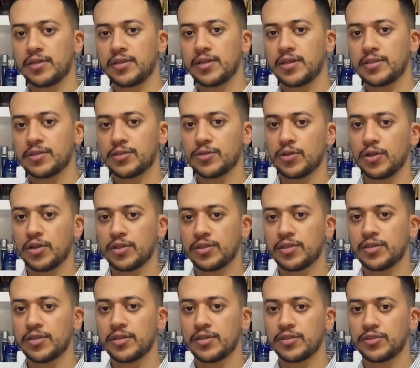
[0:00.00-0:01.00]
It's
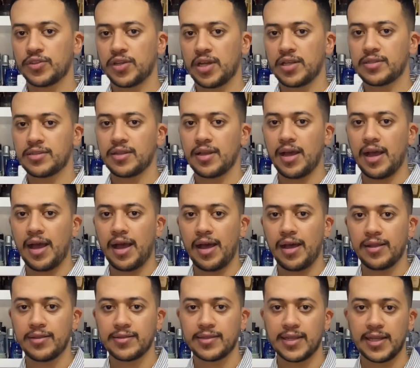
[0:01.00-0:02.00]
not just
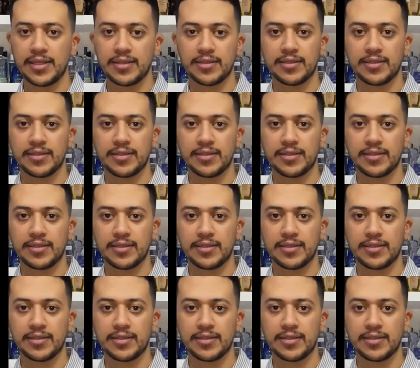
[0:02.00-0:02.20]
a skin